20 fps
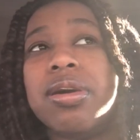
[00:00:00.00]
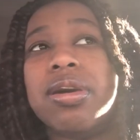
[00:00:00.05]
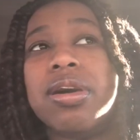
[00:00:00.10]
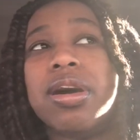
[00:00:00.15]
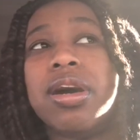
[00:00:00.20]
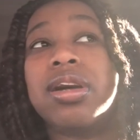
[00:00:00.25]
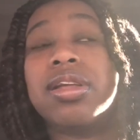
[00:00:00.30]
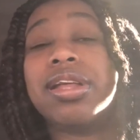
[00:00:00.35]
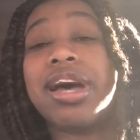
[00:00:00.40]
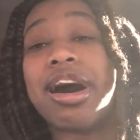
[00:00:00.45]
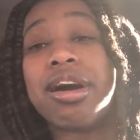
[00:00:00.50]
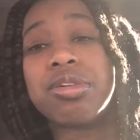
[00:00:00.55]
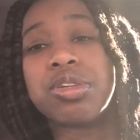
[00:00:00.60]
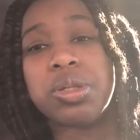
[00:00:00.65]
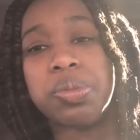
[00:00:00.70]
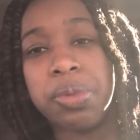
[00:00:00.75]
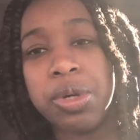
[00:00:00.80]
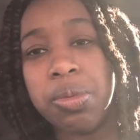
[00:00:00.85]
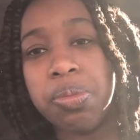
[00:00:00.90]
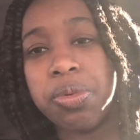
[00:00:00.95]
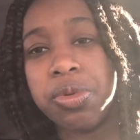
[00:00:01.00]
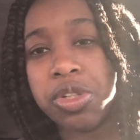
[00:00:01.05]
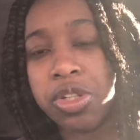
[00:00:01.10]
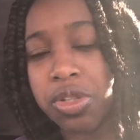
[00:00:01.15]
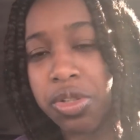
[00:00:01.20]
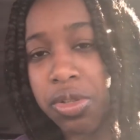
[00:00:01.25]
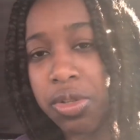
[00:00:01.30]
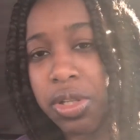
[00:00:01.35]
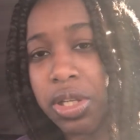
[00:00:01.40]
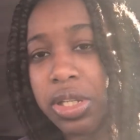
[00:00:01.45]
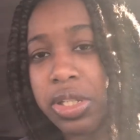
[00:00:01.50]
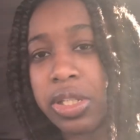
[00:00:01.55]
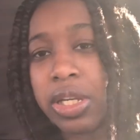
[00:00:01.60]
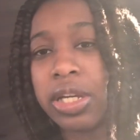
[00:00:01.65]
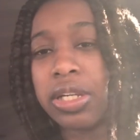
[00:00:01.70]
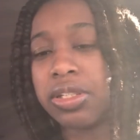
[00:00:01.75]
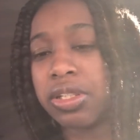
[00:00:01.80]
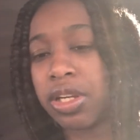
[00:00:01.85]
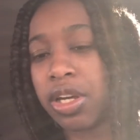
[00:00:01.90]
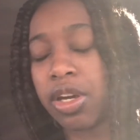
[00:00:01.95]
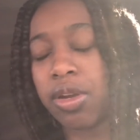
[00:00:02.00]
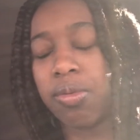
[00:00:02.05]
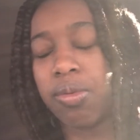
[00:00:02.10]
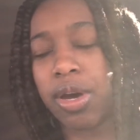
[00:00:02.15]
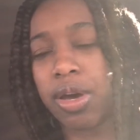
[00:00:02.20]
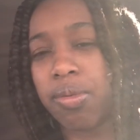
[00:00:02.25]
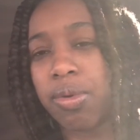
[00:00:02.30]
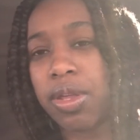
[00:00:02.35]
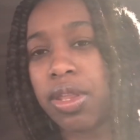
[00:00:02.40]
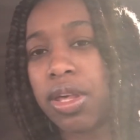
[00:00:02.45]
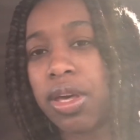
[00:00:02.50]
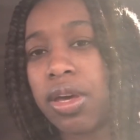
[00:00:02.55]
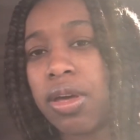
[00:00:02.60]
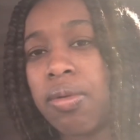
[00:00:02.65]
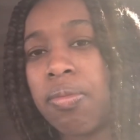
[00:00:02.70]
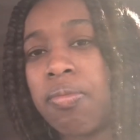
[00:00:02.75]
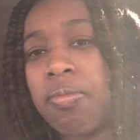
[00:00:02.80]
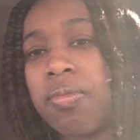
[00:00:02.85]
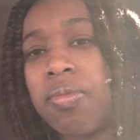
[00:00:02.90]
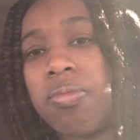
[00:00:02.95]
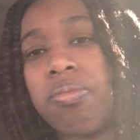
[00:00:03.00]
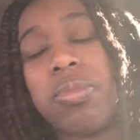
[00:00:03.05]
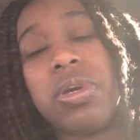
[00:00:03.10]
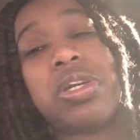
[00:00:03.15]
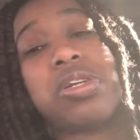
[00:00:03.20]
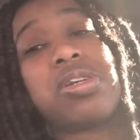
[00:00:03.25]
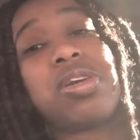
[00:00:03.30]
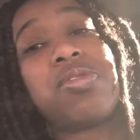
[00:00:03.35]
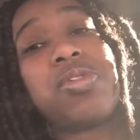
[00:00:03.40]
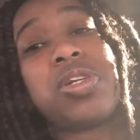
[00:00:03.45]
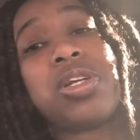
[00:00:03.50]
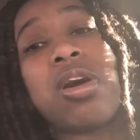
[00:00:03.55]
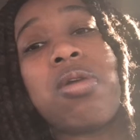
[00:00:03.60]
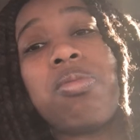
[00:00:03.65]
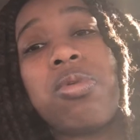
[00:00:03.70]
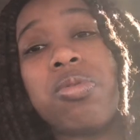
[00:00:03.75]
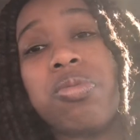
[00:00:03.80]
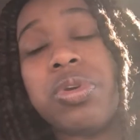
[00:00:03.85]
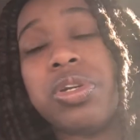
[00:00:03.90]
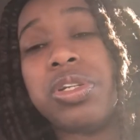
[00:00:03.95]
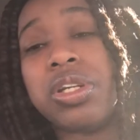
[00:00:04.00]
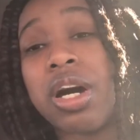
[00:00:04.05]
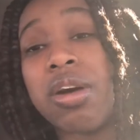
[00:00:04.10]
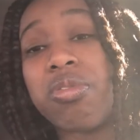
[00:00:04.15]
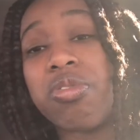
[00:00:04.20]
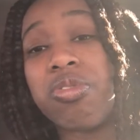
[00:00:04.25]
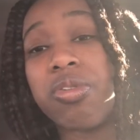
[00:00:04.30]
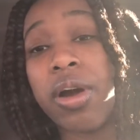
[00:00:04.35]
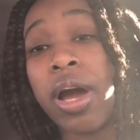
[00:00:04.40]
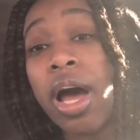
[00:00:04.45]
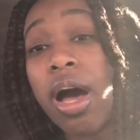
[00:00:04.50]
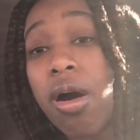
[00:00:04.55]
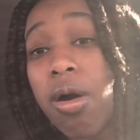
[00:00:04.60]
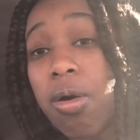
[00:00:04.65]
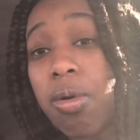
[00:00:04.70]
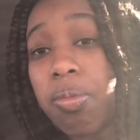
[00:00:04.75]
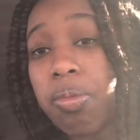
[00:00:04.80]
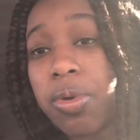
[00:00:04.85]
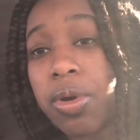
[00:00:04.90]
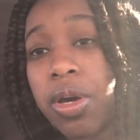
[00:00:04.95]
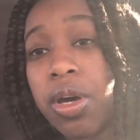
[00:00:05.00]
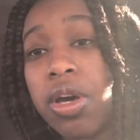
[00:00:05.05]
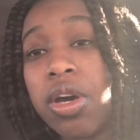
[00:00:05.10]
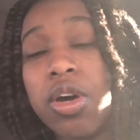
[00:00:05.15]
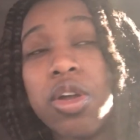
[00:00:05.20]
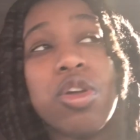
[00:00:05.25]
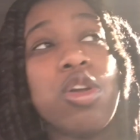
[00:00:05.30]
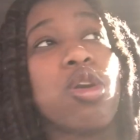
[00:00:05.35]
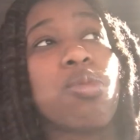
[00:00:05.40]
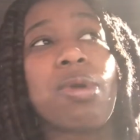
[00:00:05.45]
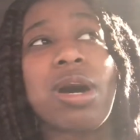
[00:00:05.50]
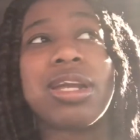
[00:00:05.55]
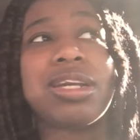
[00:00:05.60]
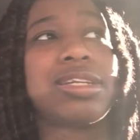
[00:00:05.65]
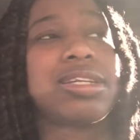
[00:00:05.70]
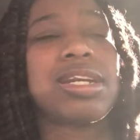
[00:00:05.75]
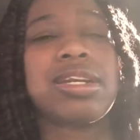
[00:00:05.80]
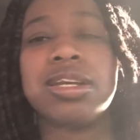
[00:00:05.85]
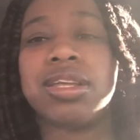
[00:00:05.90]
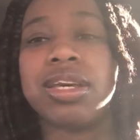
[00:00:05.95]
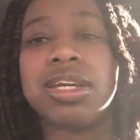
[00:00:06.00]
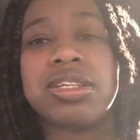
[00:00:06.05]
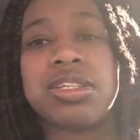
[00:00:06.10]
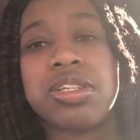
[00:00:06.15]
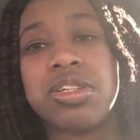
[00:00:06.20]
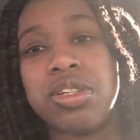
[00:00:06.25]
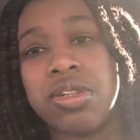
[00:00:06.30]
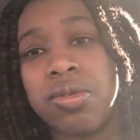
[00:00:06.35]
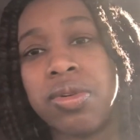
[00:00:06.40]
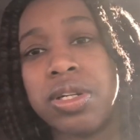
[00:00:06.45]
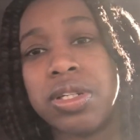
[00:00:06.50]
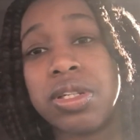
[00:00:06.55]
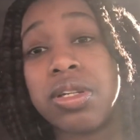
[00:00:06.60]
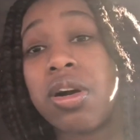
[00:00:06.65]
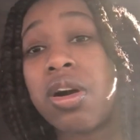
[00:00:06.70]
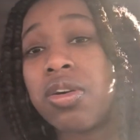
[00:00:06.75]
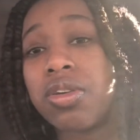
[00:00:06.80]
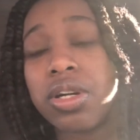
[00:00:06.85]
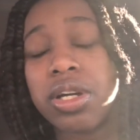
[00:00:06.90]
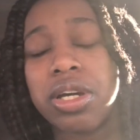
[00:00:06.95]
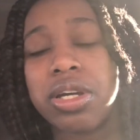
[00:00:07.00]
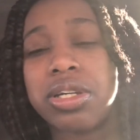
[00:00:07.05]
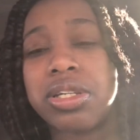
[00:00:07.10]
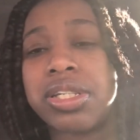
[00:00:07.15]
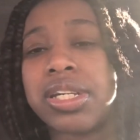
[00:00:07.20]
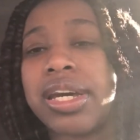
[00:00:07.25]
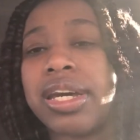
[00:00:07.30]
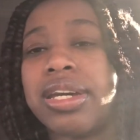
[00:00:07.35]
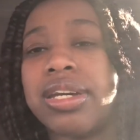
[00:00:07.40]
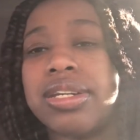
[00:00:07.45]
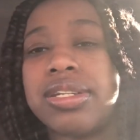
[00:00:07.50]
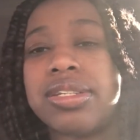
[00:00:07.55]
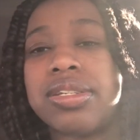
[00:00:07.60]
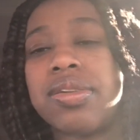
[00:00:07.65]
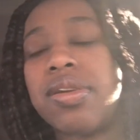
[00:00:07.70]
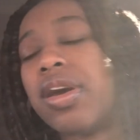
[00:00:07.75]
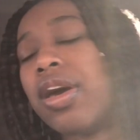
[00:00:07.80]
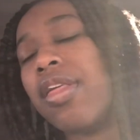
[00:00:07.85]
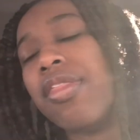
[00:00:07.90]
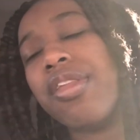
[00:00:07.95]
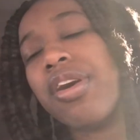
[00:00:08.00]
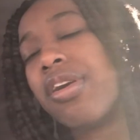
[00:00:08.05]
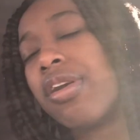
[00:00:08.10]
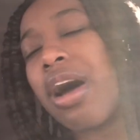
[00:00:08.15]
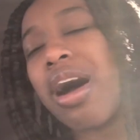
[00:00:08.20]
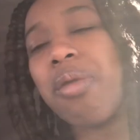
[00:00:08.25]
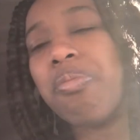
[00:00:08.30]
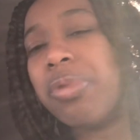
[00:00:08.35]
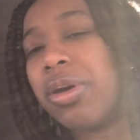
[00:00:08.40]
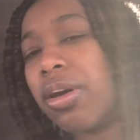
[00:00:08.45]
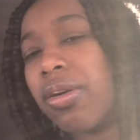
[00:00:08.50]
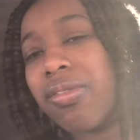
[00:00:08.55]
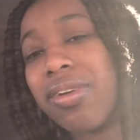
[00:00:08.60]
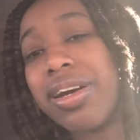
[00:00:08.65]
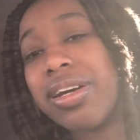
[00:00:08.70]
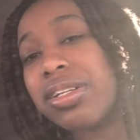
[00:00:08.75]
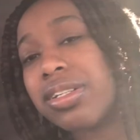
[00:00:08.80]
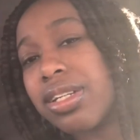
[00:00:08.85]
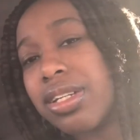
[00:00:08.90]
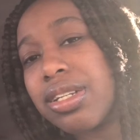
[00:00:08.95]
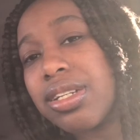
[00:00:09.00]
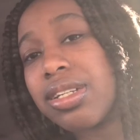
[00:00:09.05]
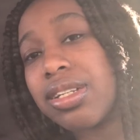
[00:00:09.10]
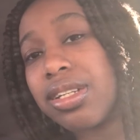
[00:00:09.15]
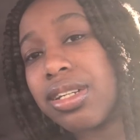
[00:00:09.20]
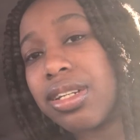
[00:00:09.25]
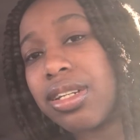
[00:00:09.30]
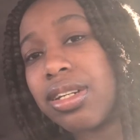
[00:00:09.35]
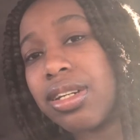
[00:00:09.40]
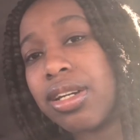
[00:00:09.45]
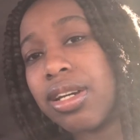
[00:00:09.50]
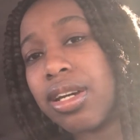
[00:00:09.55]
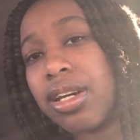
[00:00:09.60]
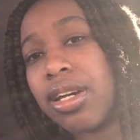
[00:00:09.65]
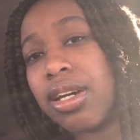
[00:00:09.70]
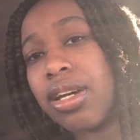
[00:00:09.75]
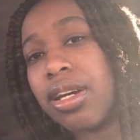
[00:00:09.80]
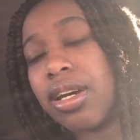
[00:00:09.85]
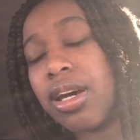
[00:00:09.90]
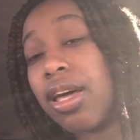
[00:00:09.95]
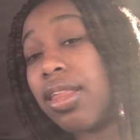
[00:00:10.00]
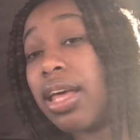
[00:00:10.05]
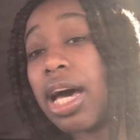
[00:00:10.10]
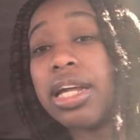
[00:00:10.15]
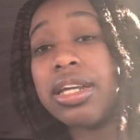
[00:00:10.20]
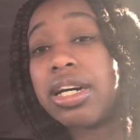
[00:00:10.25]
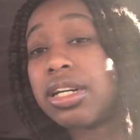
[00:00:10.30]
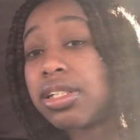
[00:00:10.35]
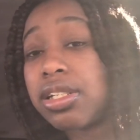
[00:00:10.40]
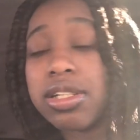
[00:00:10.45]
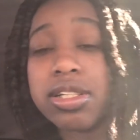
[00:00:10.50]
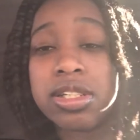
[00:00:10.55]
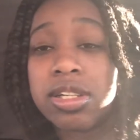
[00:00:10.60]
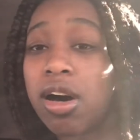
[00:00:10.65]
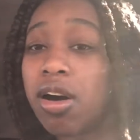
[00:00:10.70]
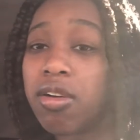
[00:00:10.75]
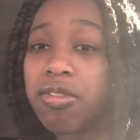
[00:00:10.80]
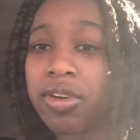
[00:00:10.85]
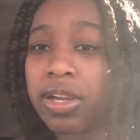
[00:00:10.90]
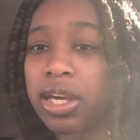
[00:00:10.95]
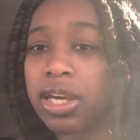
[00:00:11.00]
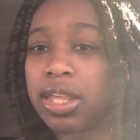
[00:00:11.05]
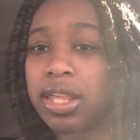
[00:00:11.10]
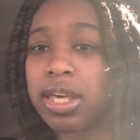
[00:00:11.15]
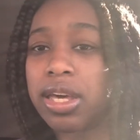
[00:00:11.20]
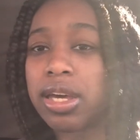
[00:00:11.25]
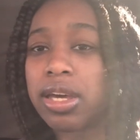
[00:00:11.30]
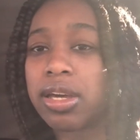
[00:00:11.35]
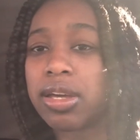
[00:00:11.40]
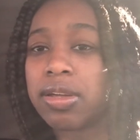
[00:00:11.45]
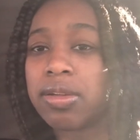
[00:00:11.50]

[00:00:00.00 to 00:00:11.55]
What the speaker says: allows people to do these things and get away with it. Because every time we reach out for help, nobody's going to listen to us, and all they're going to say is, they're not being racist. That doesn't solve anything.